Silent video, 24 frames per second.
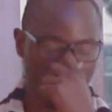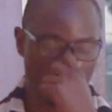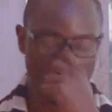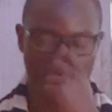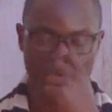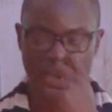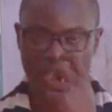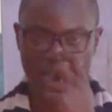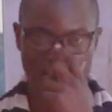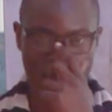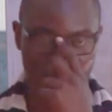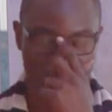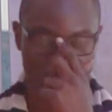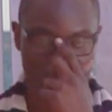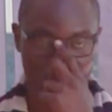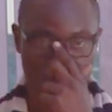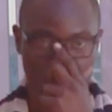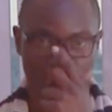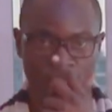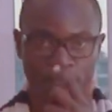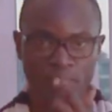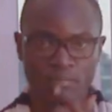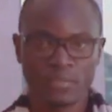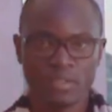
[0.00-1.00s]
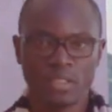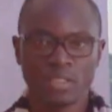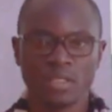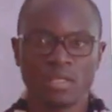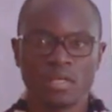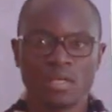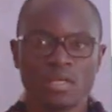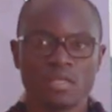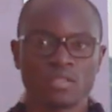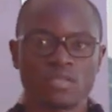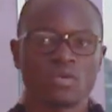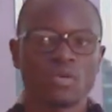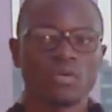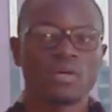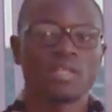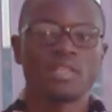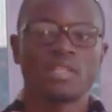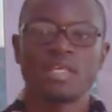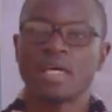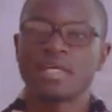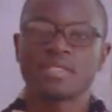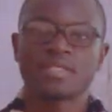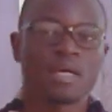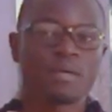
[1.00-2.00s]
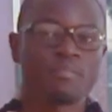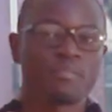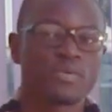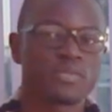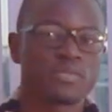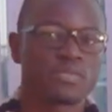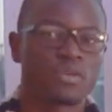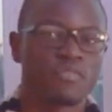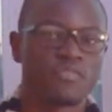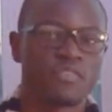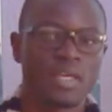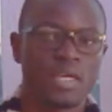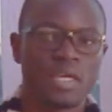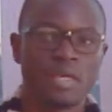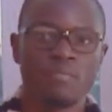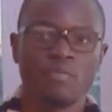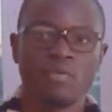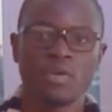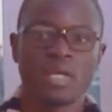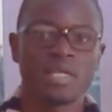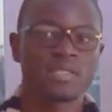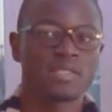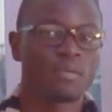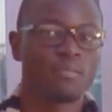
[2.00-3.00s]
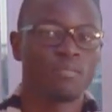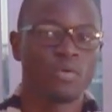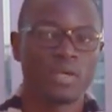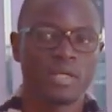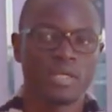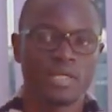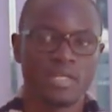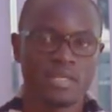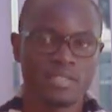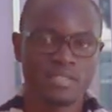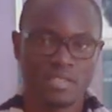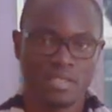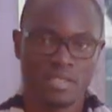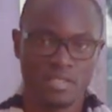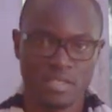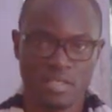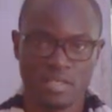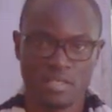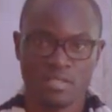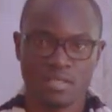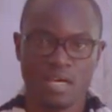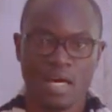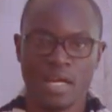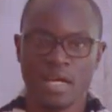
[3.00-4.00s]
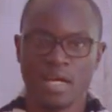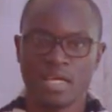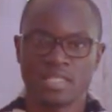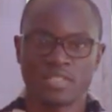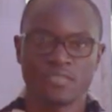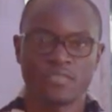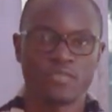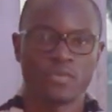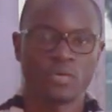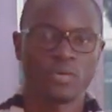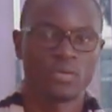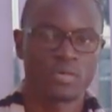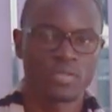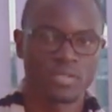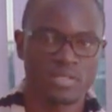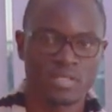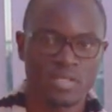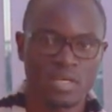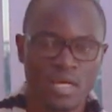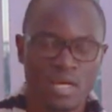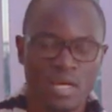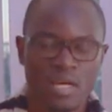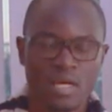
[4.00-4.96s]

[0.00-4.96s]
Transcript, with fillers: the vaccines? So the examples of the immunizable diseases are as follows.